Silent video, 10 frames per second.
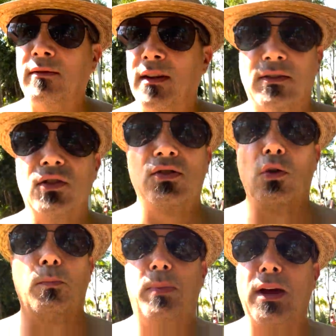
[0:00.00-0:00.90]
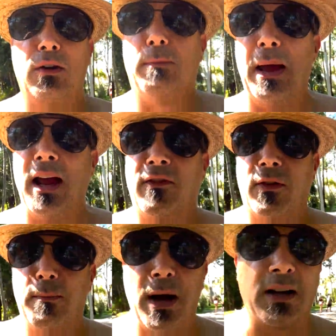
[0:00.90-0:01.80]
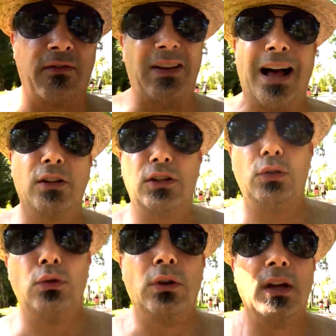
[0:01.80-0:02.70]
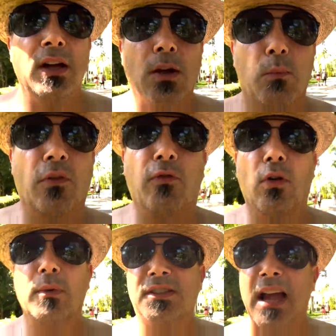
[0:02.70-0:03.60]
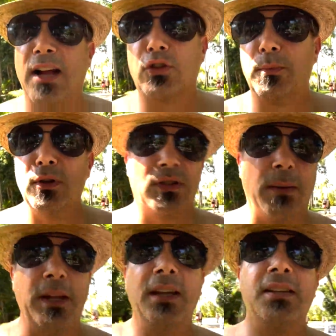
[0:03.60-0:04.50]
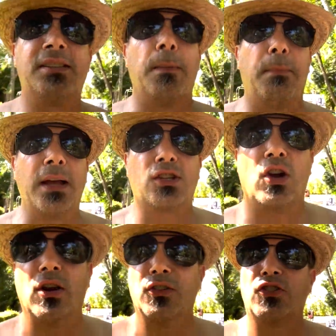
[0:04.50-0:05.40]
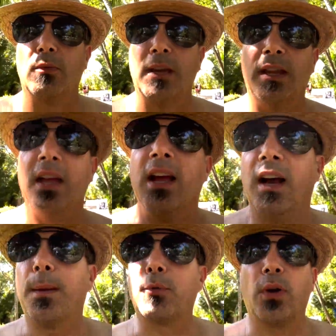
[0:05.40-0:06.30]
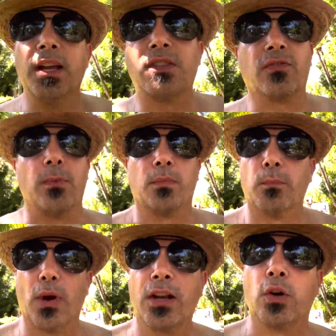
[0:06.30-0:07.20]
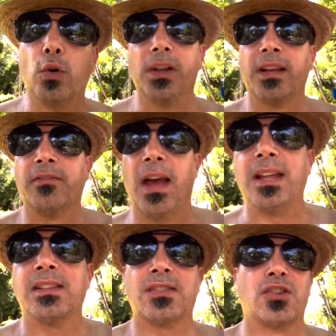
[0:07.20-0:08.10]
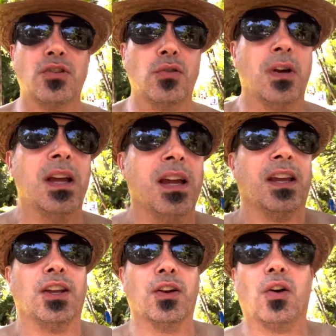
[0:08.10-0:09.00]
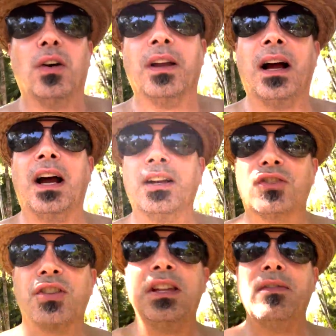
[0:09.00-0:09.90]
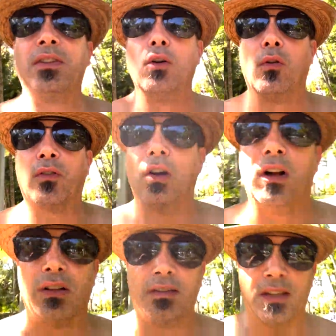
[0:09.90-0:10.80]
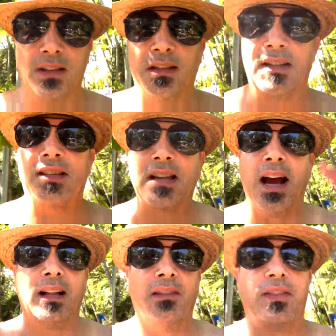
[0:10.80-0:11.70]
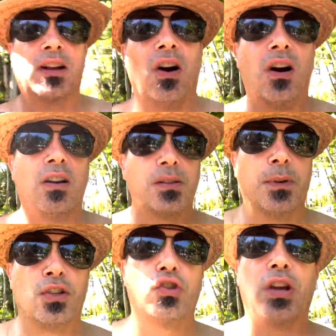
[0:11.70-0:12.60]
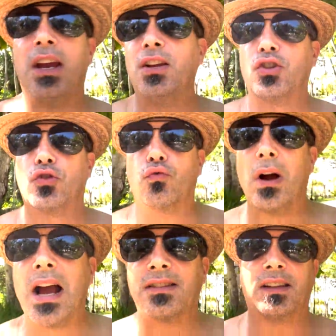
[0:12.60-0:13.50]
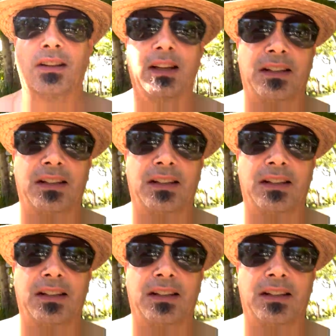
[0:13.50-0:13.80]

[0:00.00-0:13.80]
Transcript: there's no better bang for buck value performance attributes. I mean, it is the best car. There's so many upgrades from brake cooling vents to, you know, uh, just even the overall, the, the style of the car has been changed drastically. It